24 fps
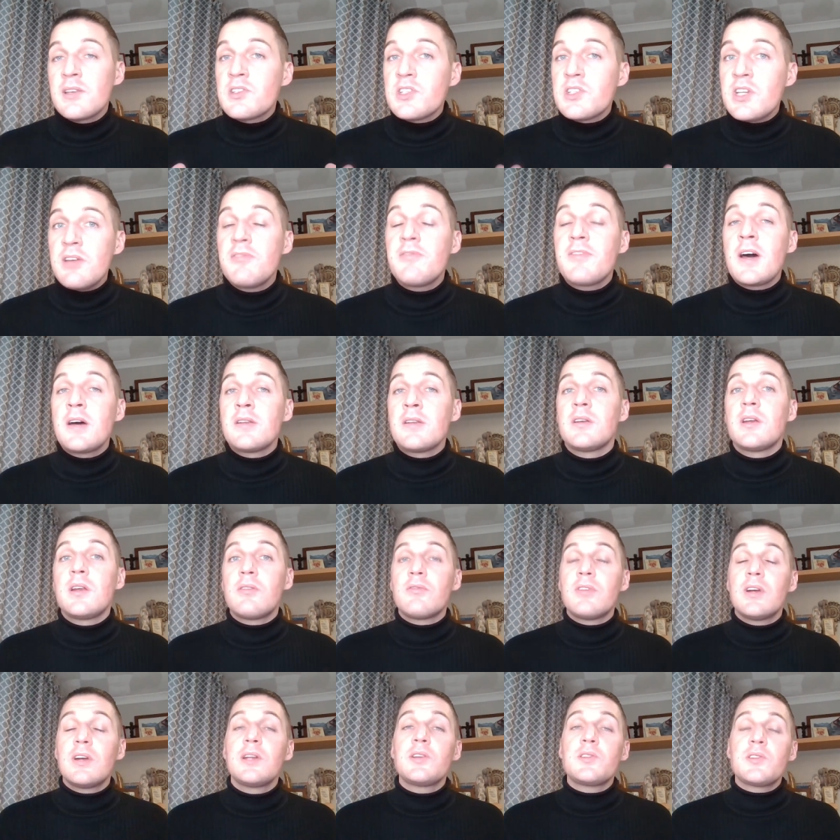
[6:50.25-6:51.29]
And she found that
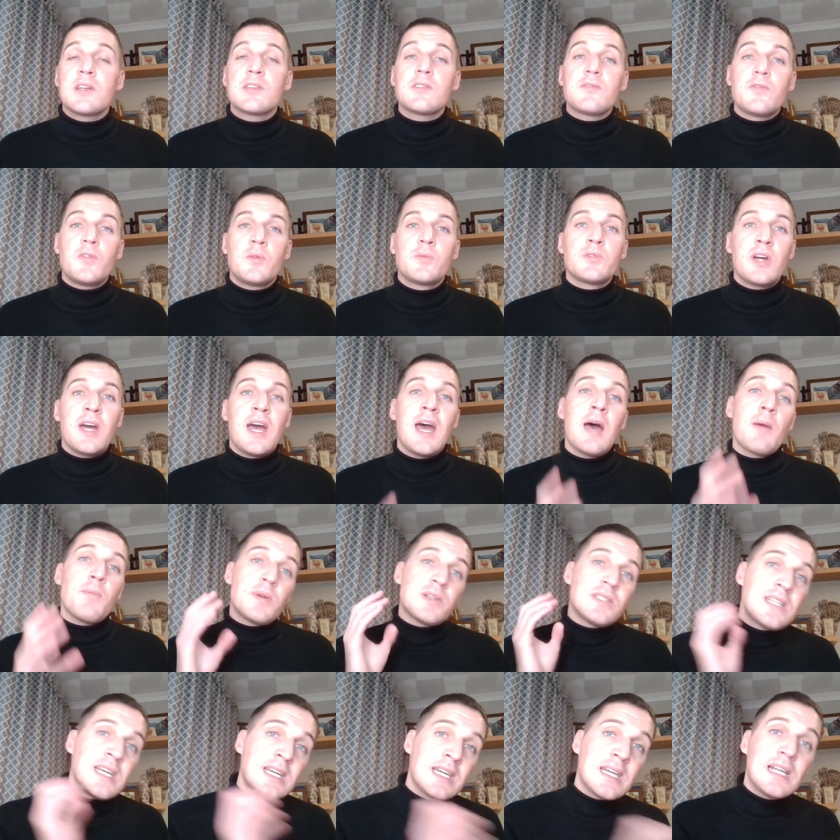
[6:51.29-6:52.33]
it really transformed her hair,
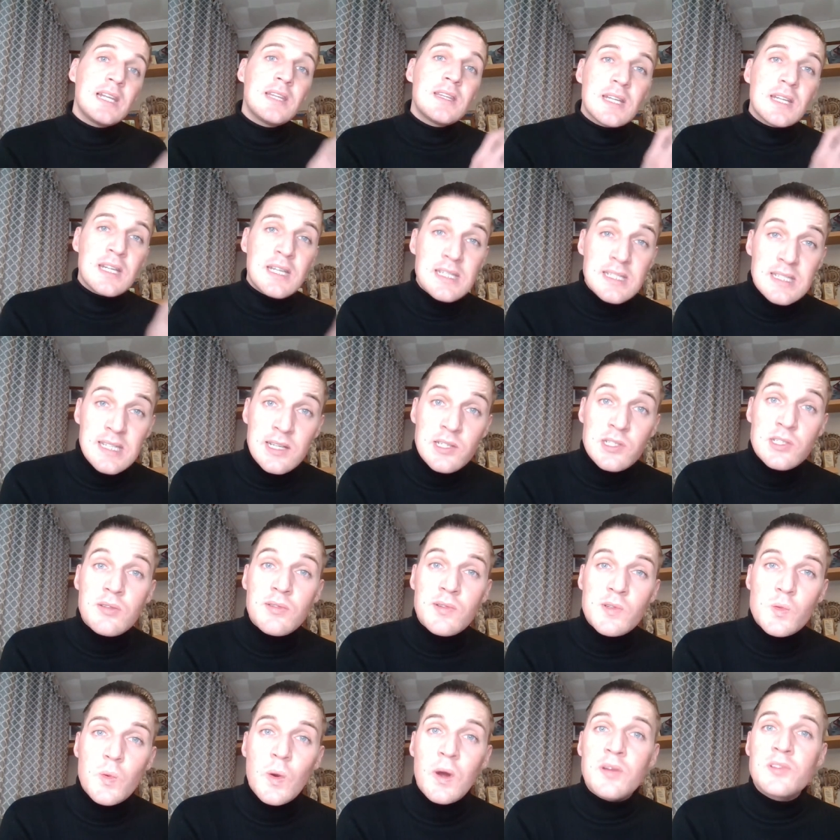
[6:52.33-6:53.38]
particularly the
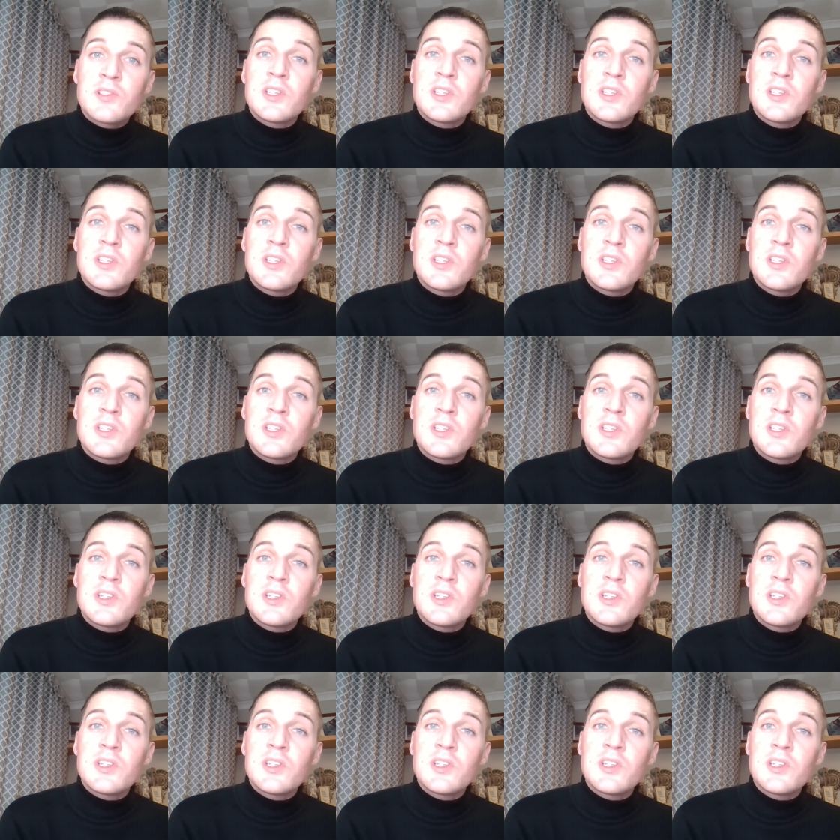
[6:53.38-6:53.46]
conditioner as well.